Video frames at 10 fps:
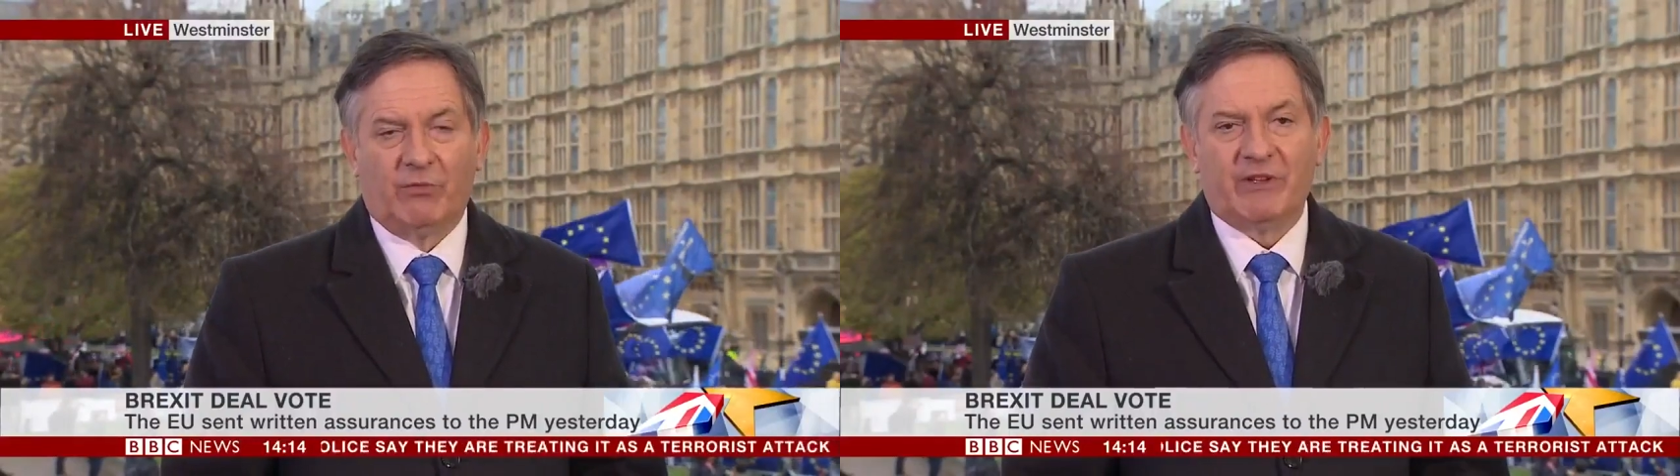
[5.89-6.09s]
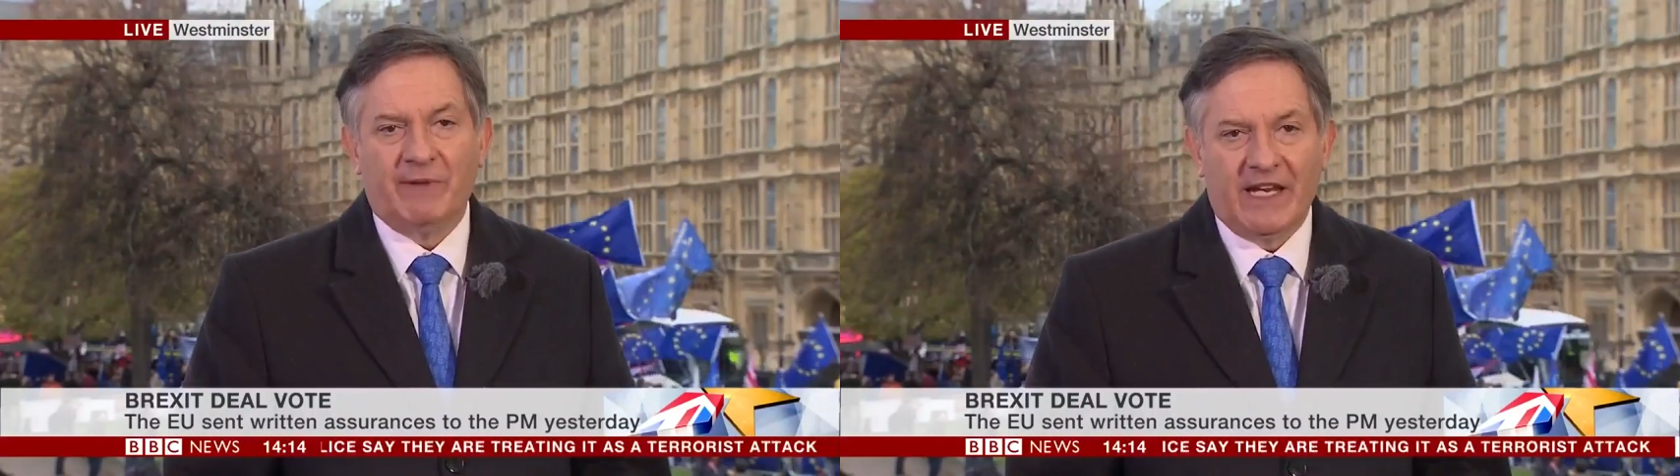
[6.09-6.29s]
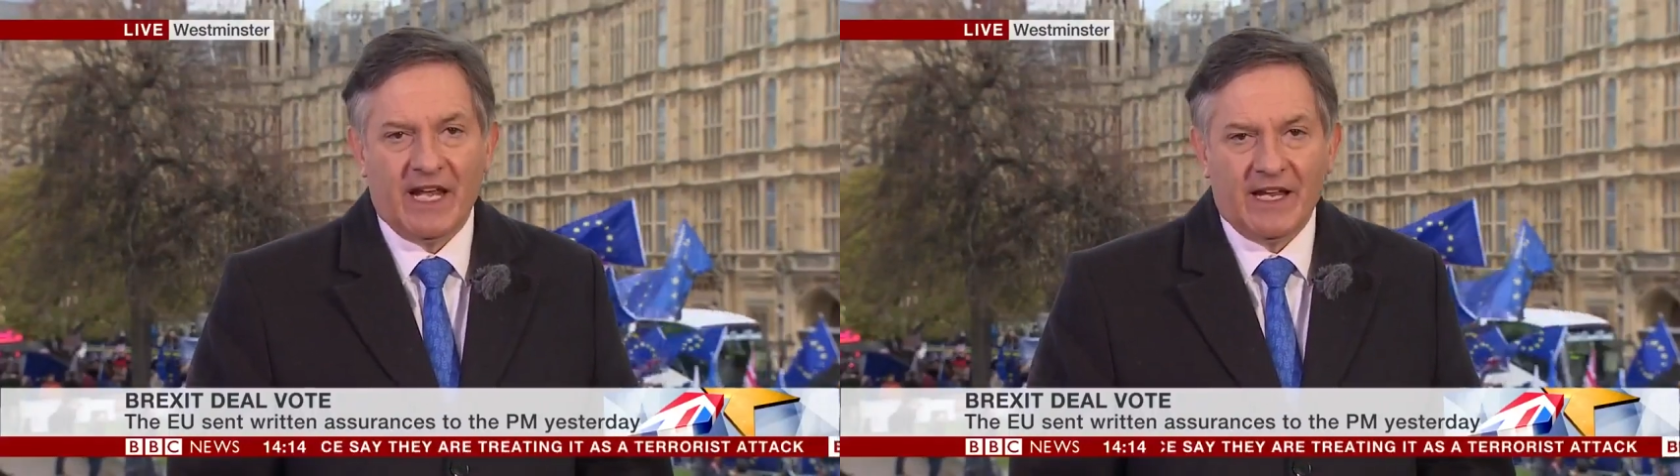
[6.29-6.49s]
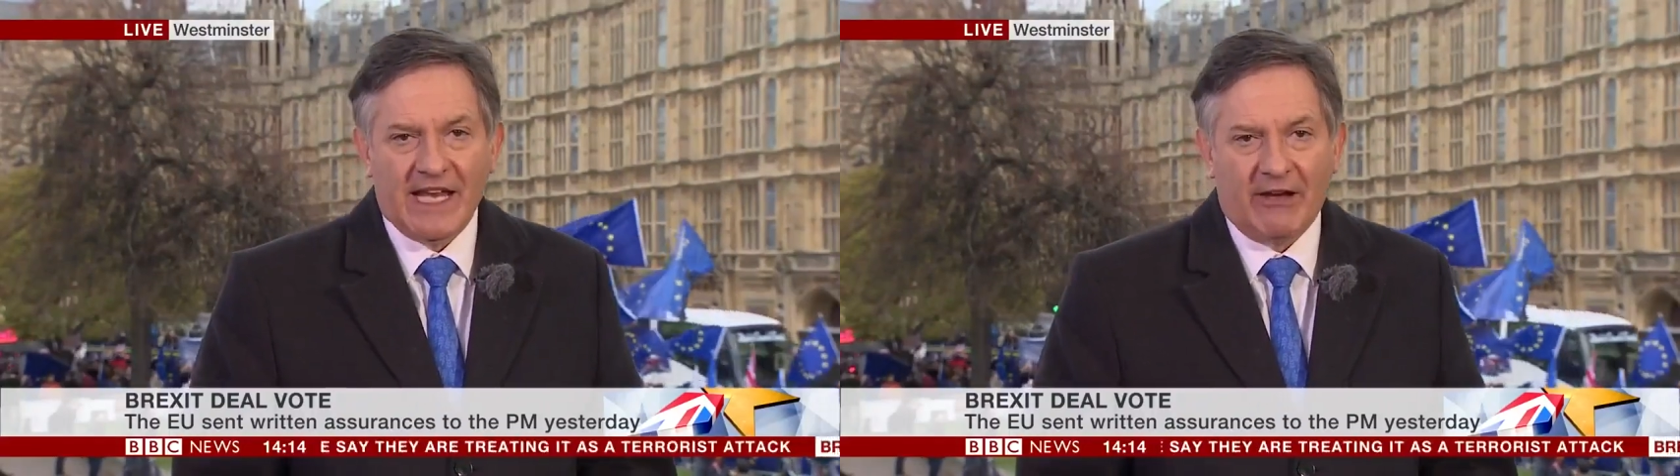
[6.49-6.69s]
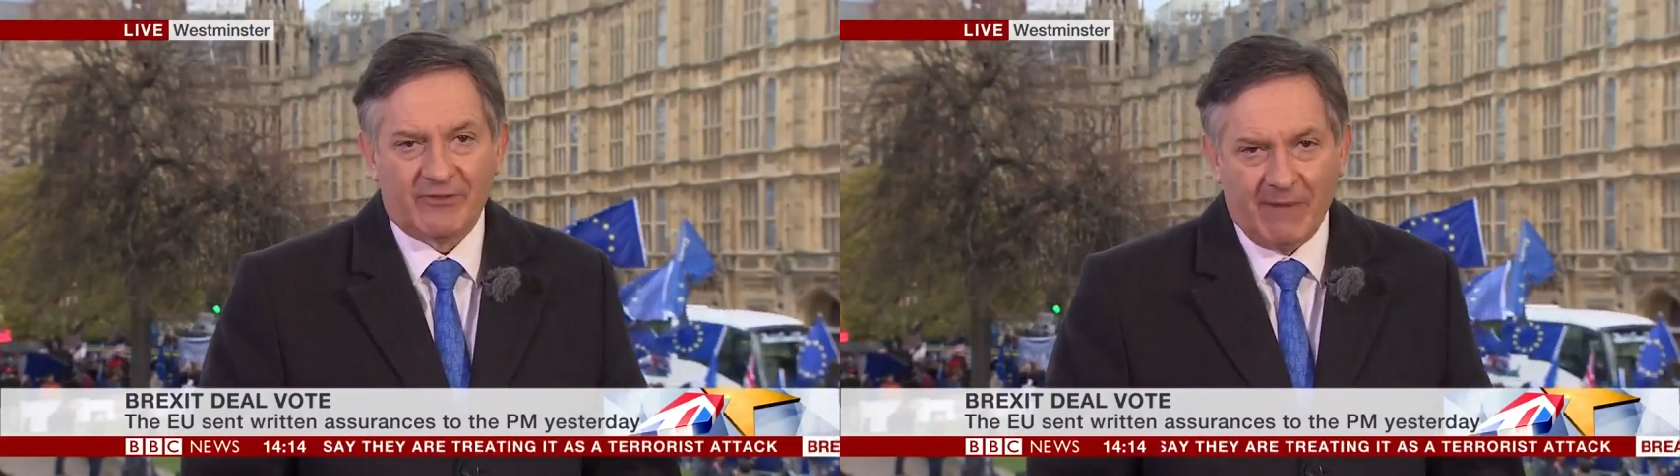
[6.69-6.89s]
Well, with me
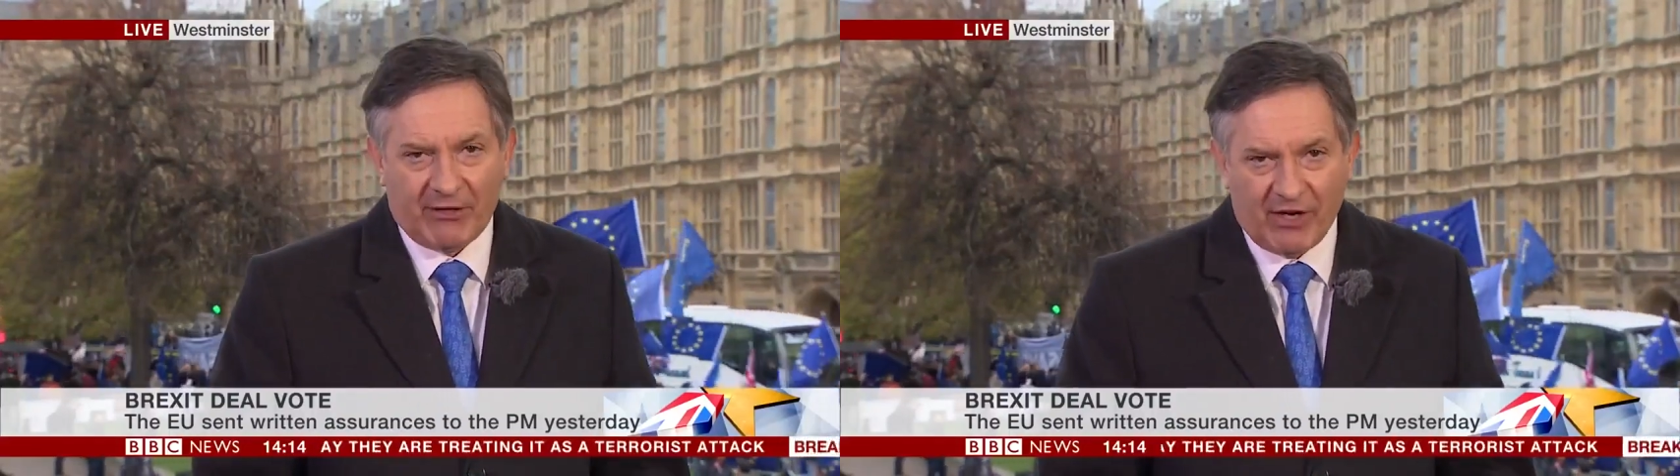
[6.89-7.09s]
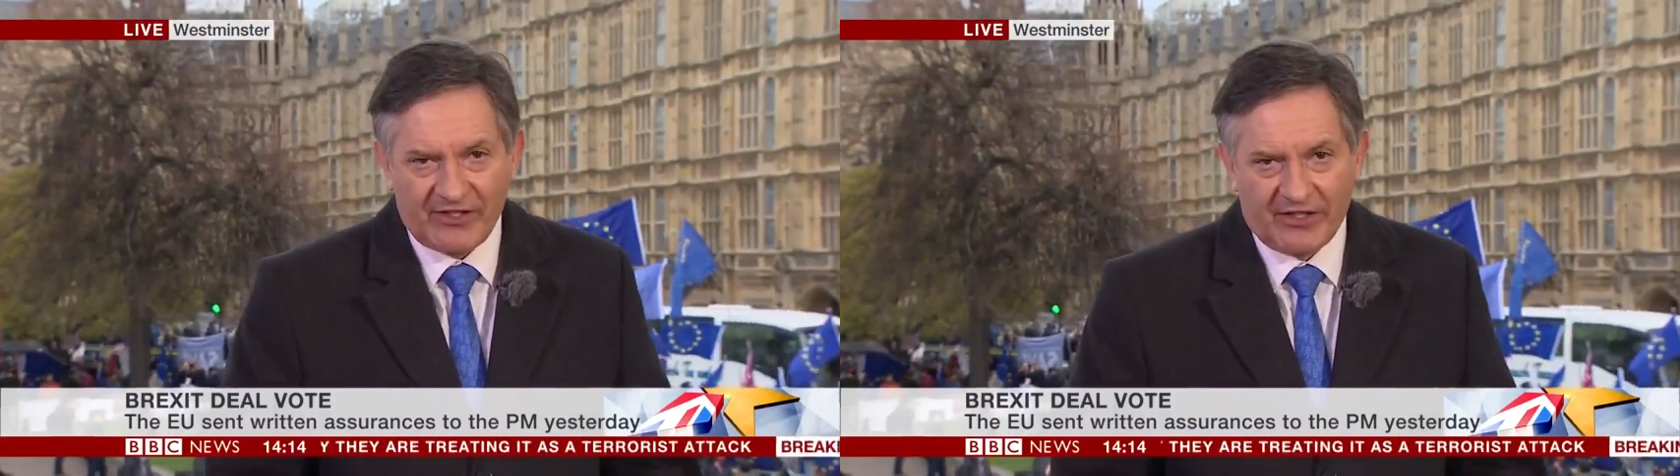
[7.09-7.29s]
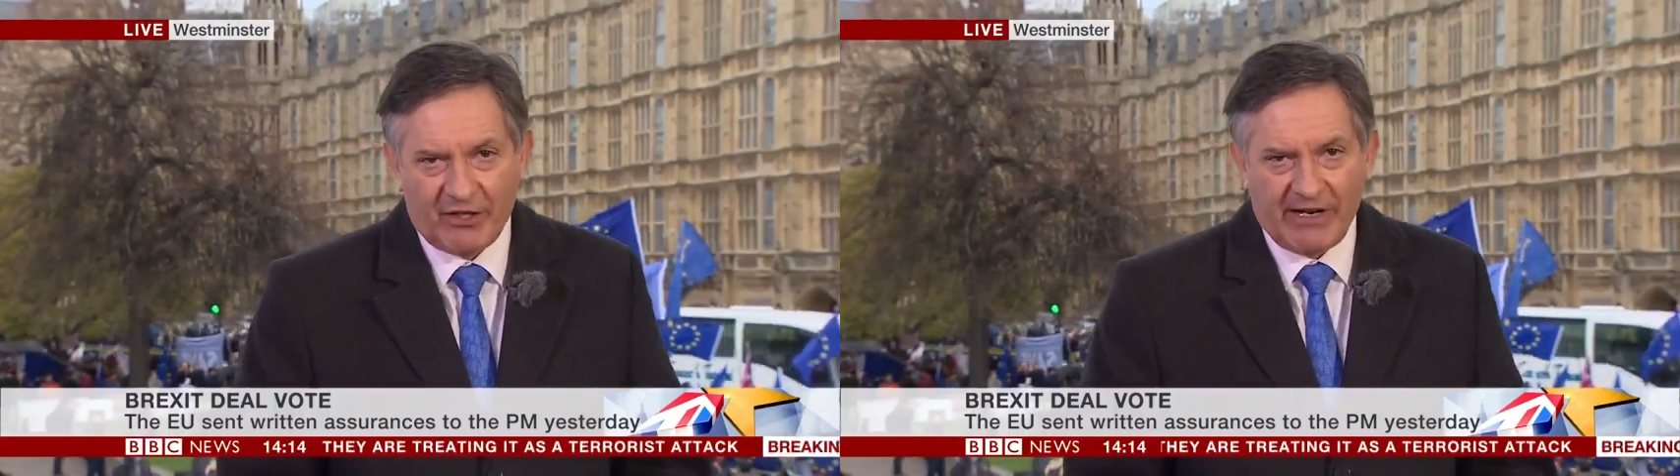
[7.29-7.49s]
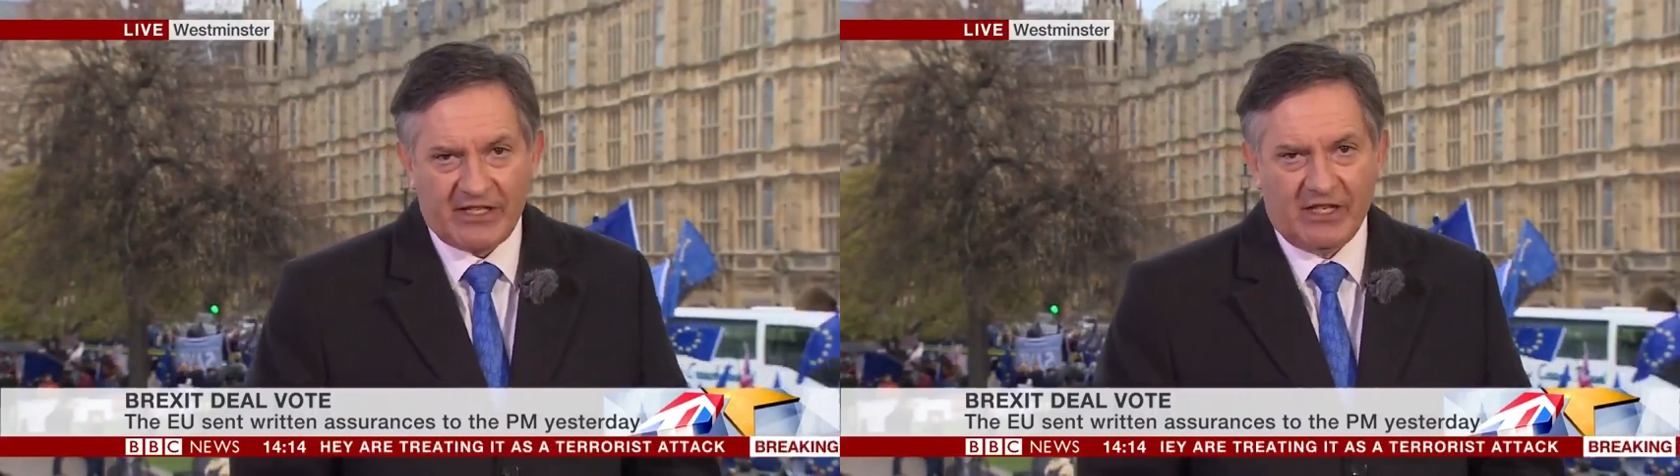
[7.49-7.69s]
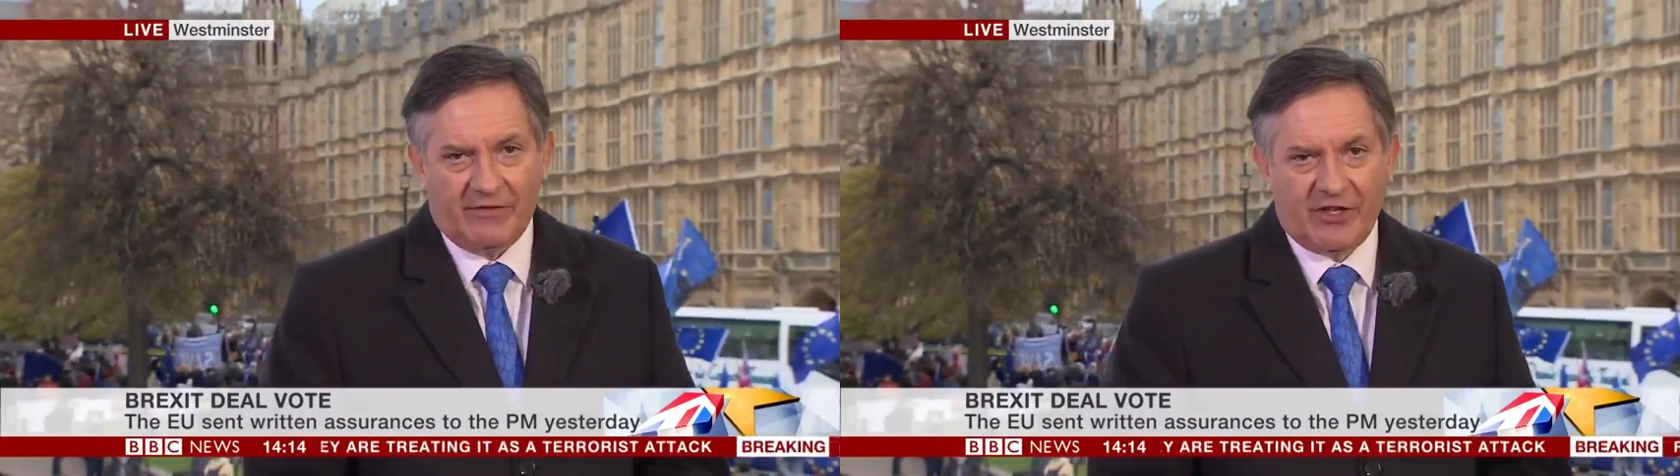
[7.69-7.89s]
now is Meg Russell, Director